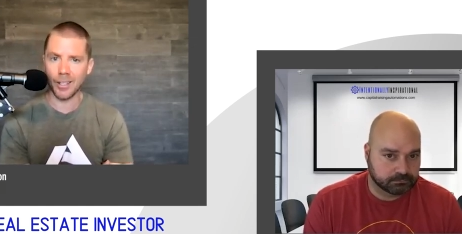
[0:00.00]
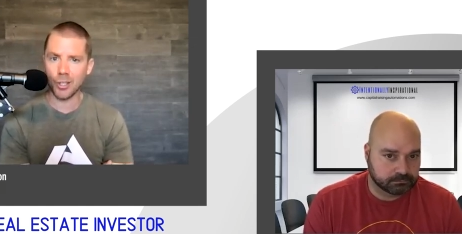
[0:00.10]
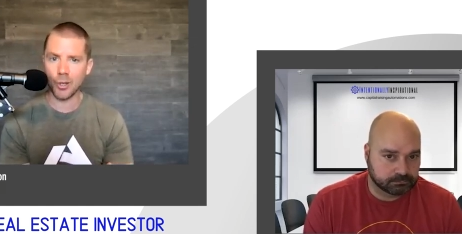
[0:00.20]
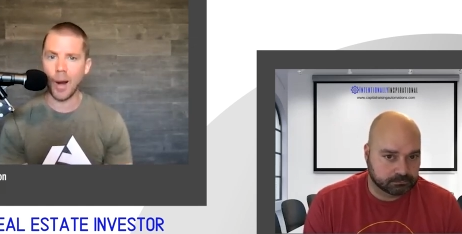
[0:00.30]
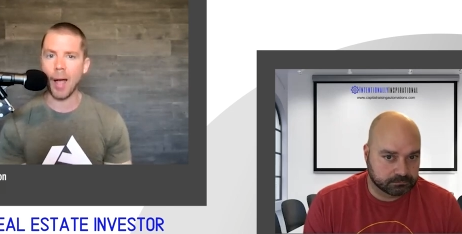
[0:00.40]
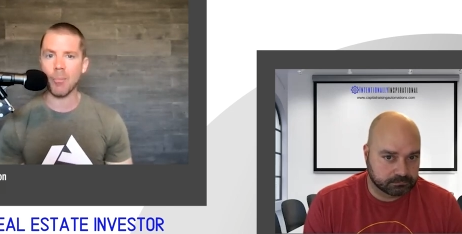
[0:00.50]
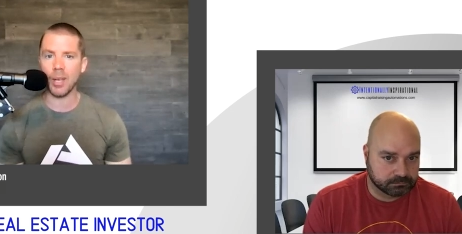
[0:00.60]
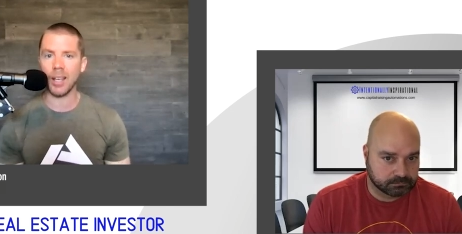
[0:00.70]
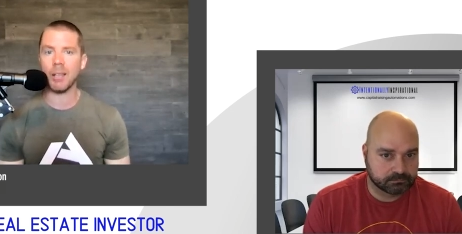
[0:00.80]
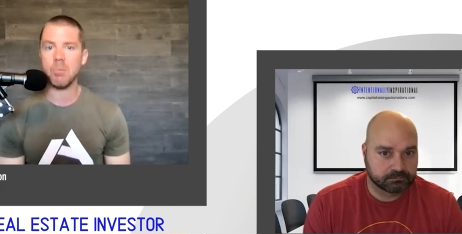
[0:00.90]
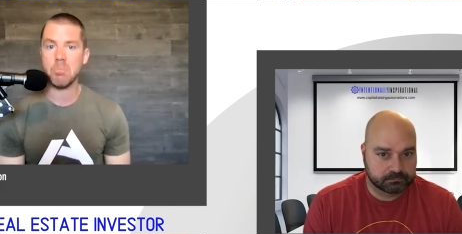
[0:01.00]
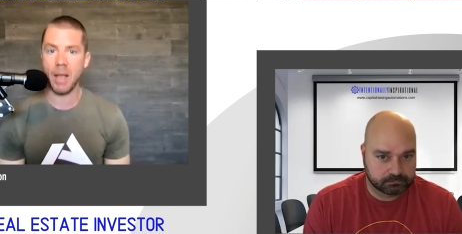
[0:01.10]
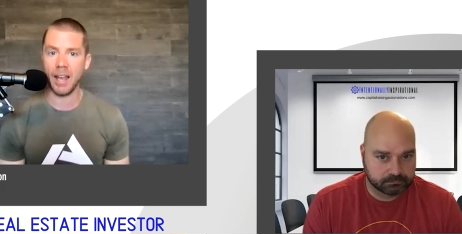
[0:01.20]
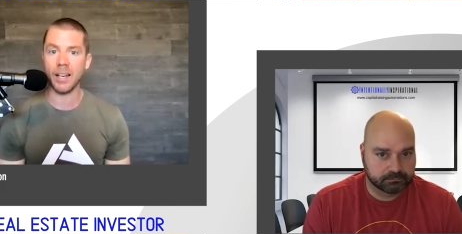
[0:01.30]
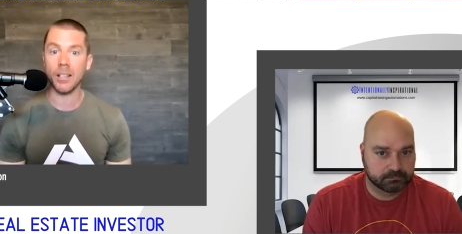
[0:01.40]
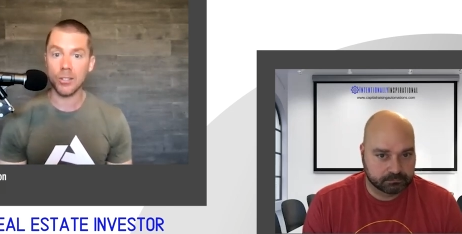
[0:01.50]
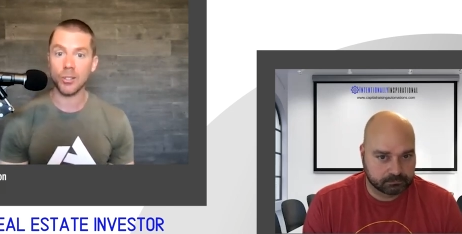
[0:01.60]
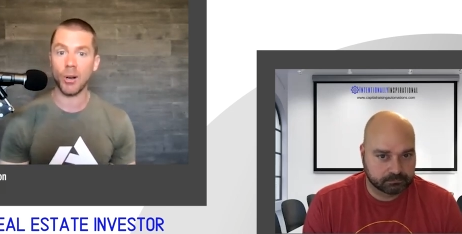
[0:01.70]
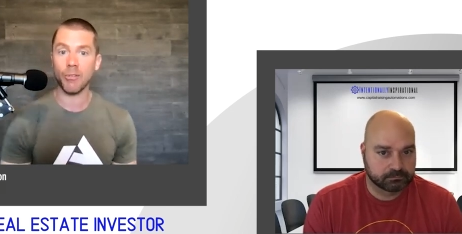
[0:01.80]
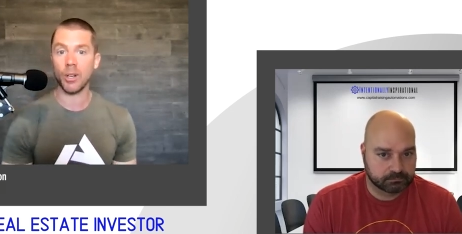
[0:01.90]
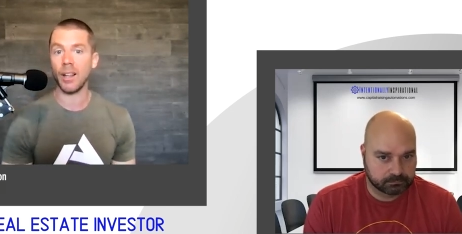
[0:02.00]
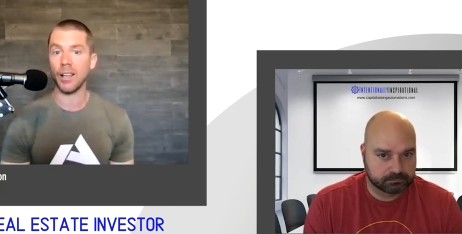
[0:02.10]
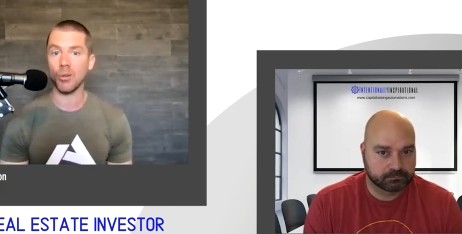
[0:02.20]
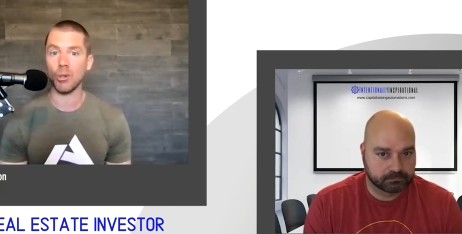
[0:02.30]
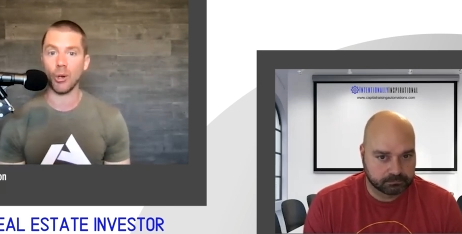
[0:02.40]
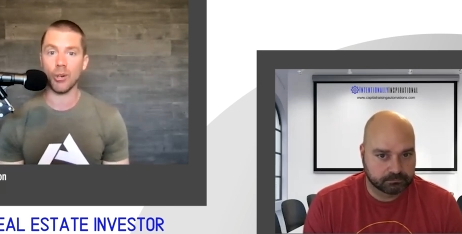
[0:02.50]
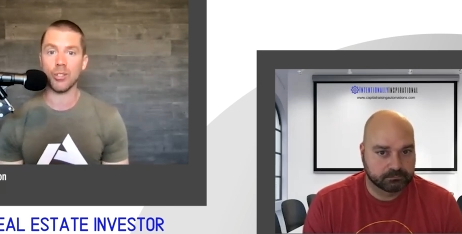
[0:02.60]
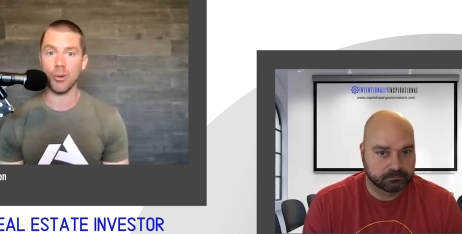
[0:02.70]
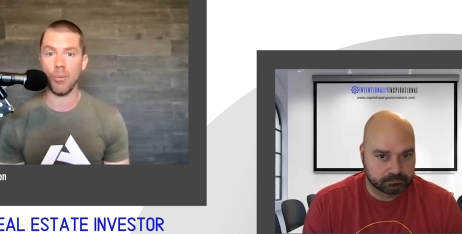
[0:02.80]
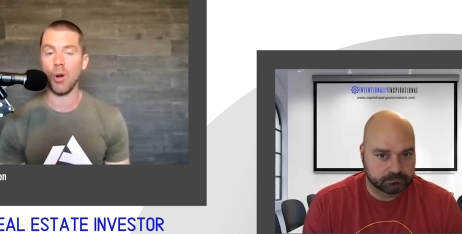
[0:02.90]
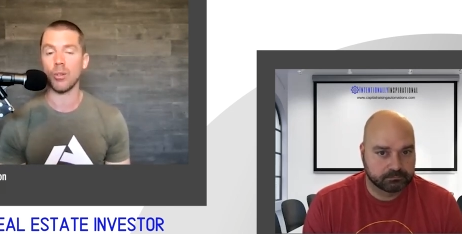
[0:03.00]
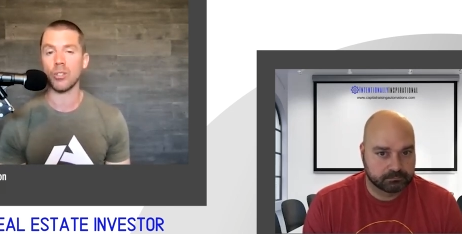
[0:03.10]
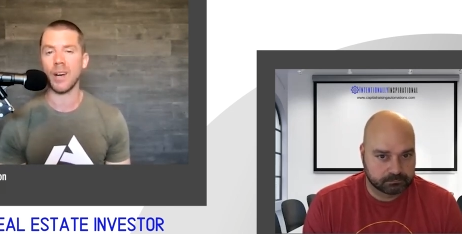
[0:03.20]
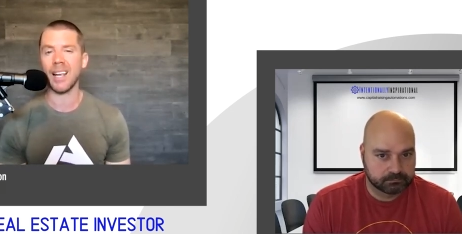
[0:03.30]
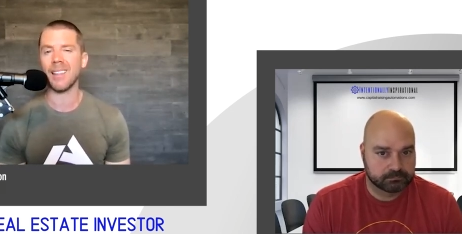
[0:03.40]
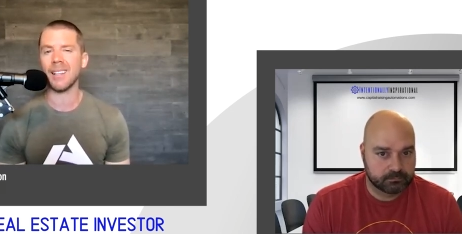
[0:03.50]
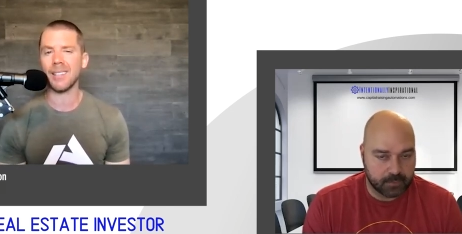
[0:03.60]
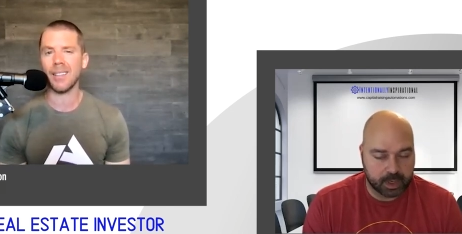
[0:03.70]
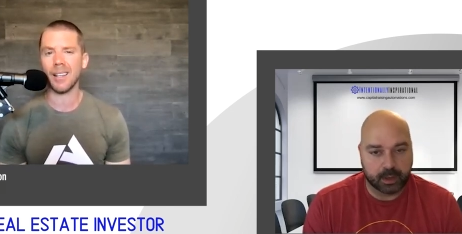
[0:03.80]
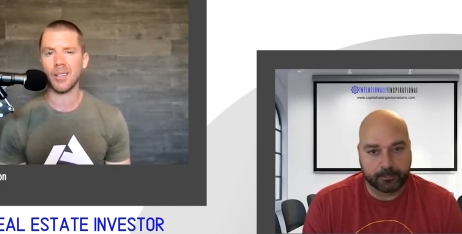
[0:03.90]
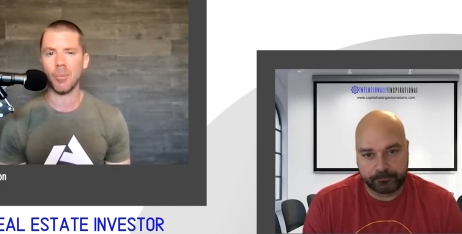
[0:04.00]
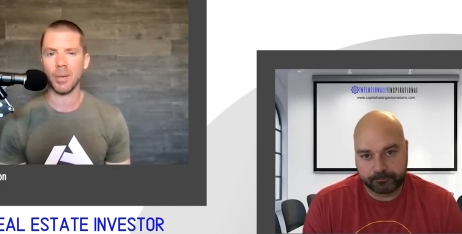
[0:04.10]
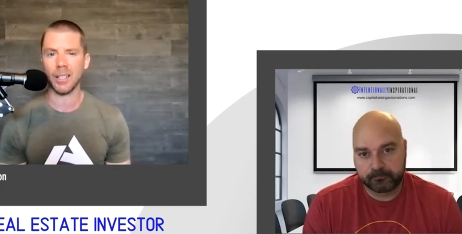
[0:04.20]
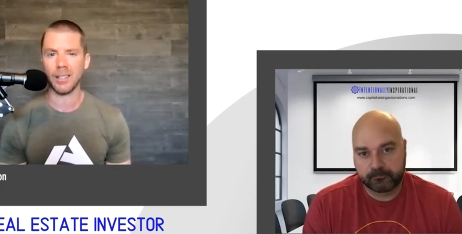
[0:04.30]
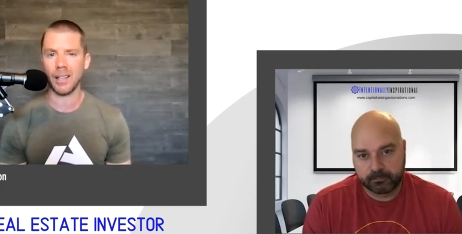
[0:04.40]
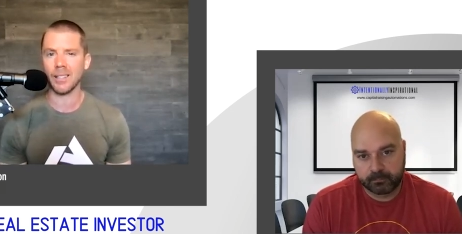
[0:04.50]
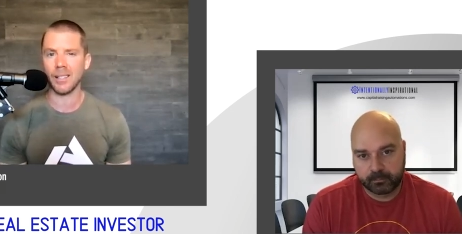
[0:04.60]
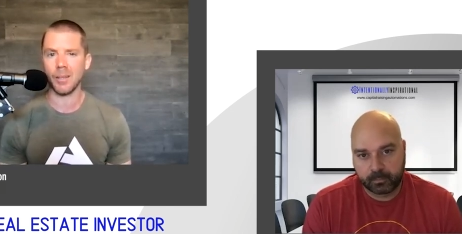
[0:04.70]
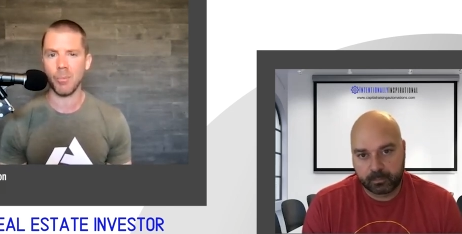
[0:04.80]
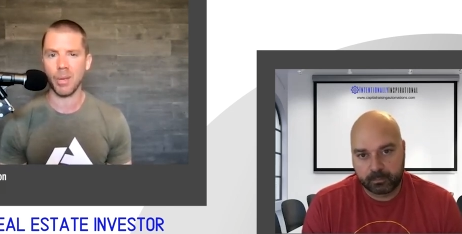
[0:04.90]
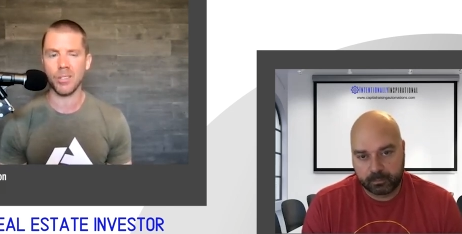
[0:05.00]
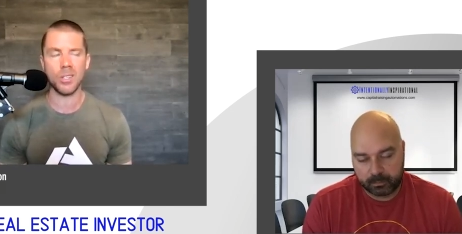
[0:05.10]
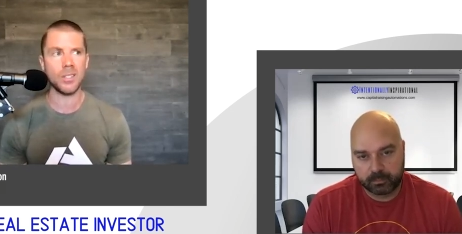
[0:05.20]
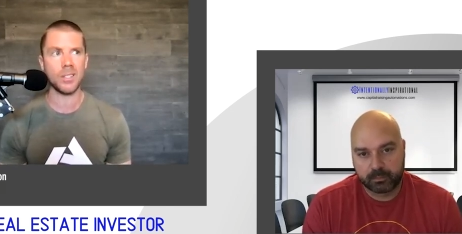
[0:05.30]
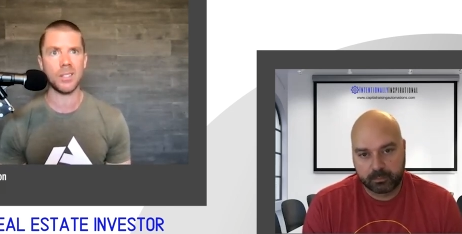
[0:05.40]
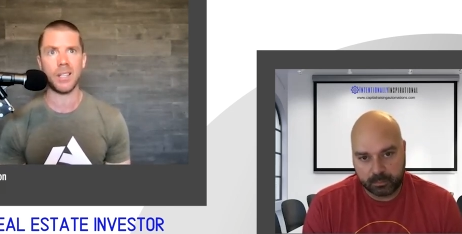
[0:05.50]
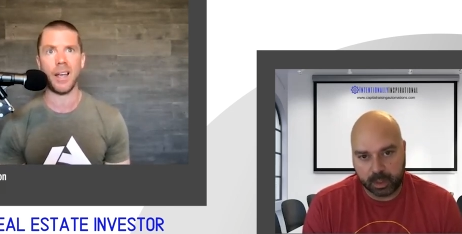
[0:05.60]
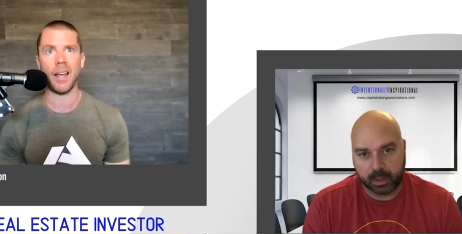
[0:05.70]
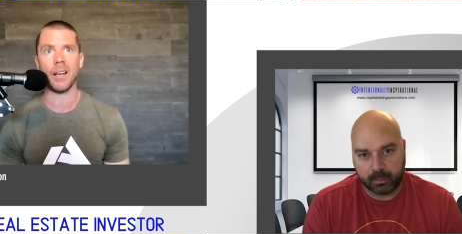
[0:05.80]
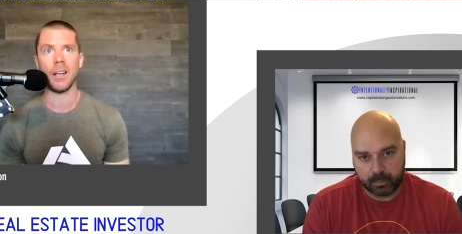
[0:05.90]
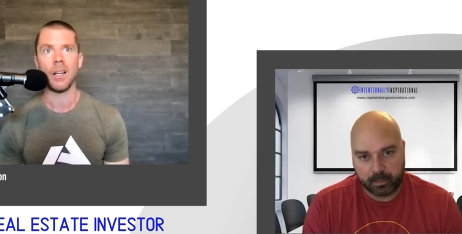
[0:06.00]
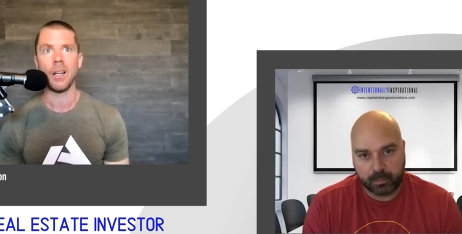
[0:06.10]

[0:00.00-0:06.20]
Speaker 1: scrapping and pain and suffering that you learned your most, right? And that's, I think, the biggest lesson in patience is that,